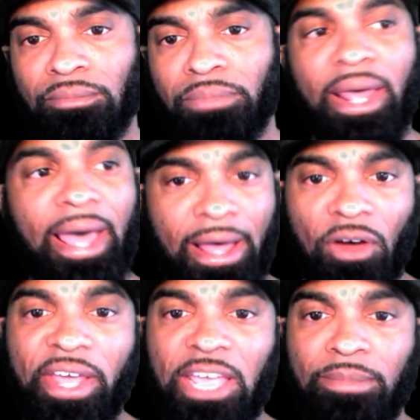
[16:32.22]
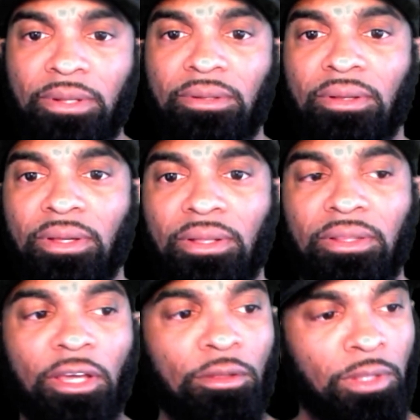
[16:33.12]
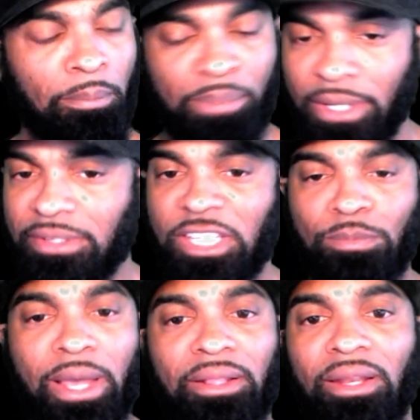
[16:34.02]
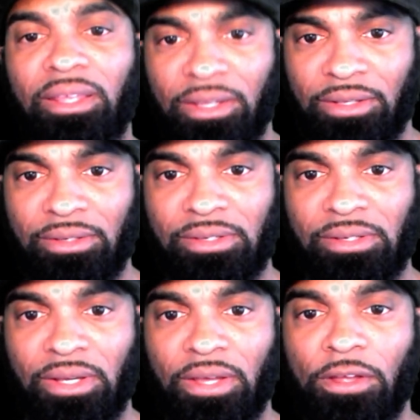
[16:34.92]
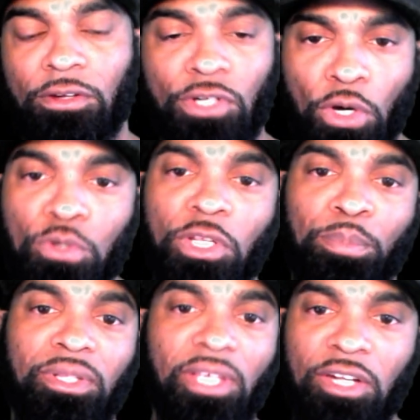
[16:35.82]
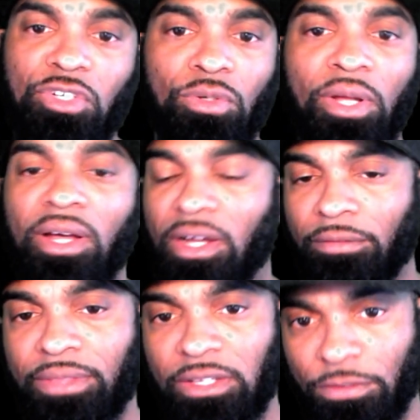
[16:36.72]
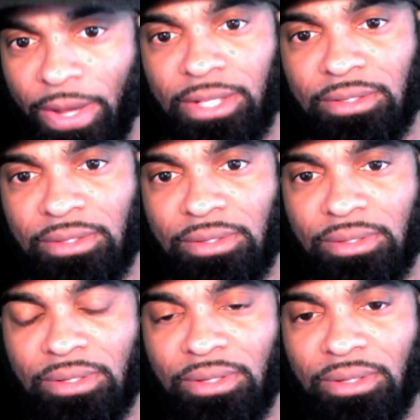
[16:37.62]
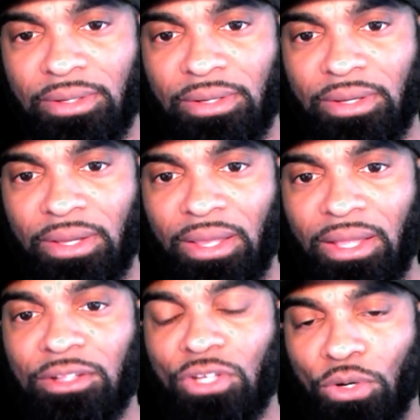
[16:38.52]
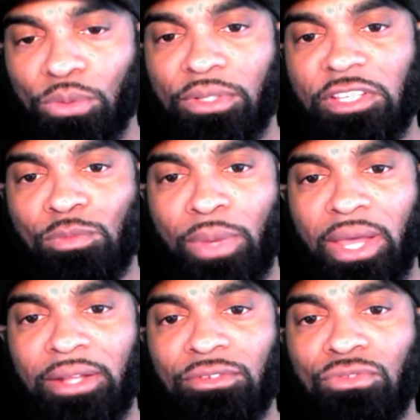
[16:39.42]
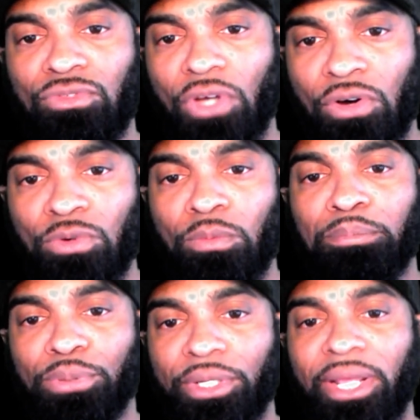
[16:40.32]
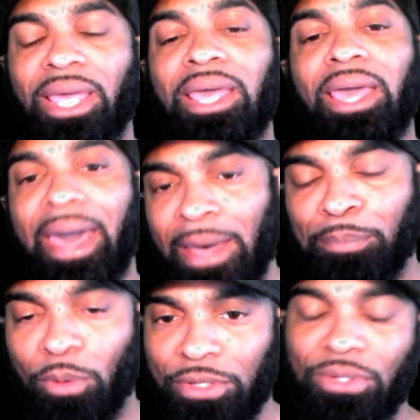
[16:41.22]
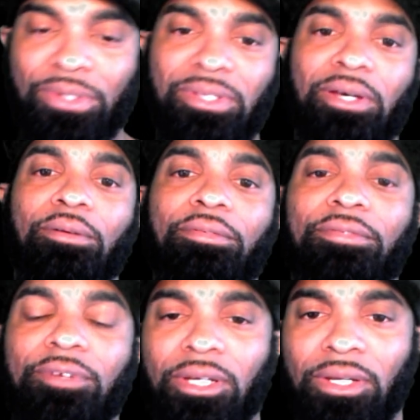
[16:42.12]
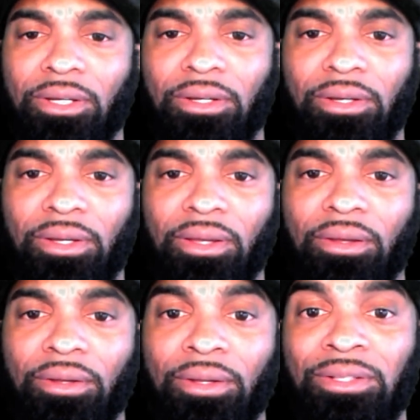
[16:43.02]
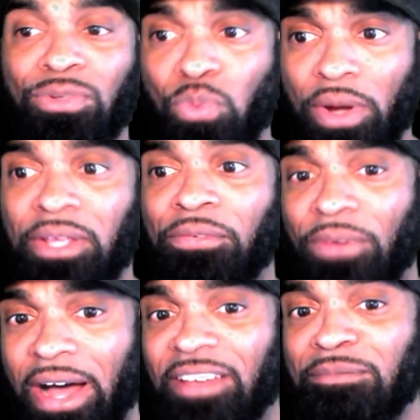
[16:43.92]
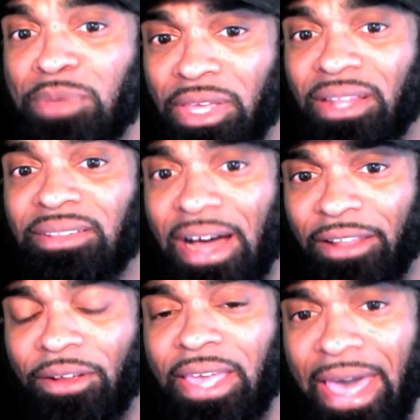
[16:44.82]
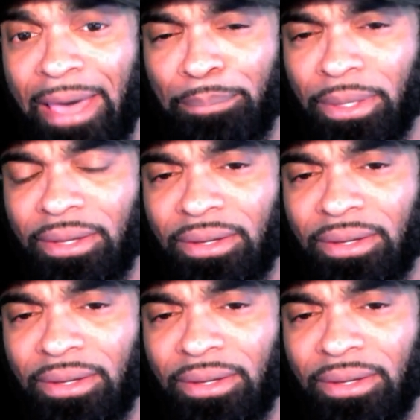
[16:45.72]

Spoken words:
But Al Haymon, the businessman that he is, knows the potential of these fights and told this man, don't put a cap on yourself. $25 million cap.